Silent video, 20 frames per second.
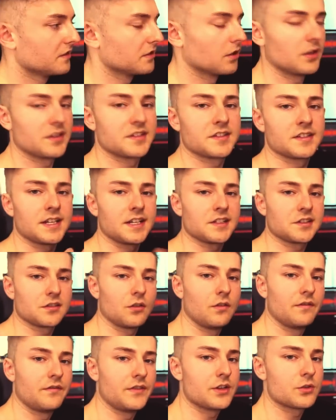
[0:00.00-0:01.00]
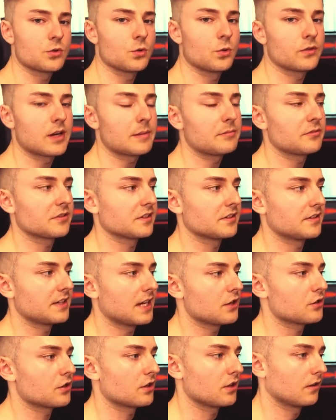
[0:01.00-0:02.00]
So it's a nice little visual representation
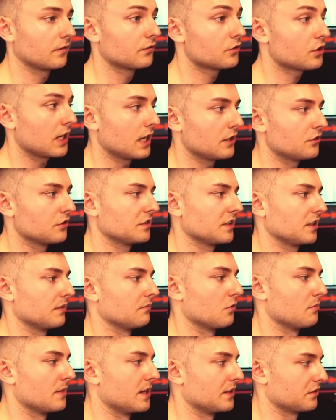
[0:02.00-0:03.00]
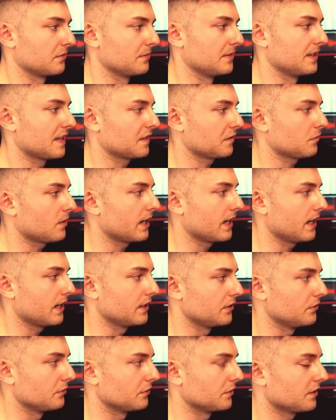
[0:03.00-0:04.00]
of changes in momentum, and that's why I
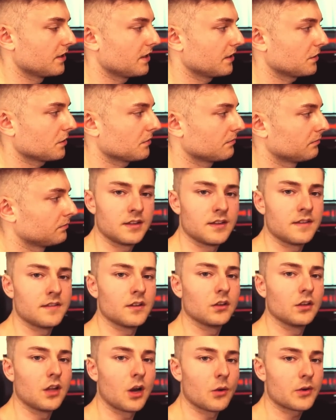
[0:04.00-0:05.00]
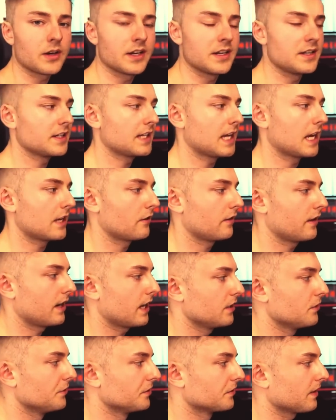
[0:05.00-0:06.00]
use this. And then the lower indicator that I
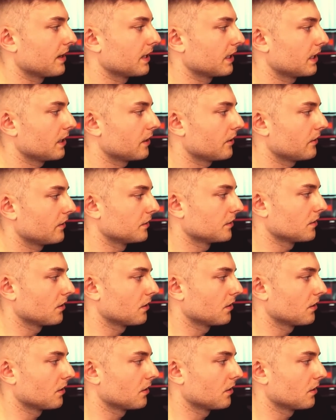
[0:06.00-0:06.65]
use right here is